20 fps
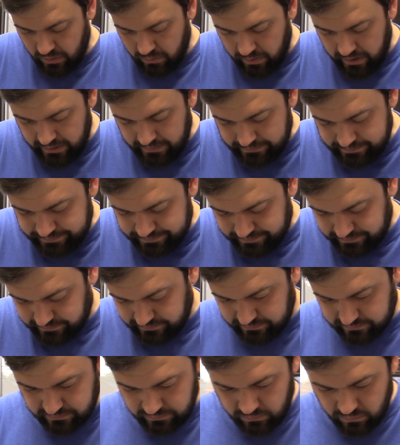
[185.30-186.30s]
Well,
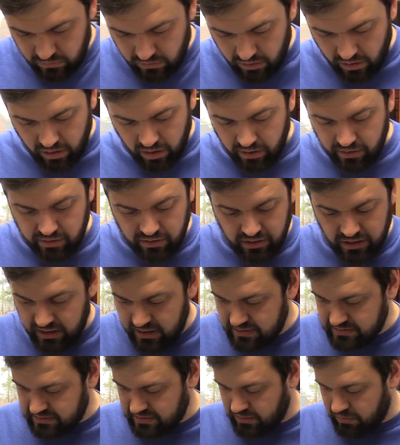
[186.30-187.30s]
all you need
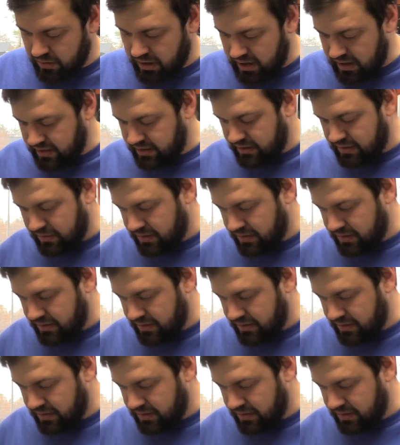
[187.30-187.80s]
is the quad, a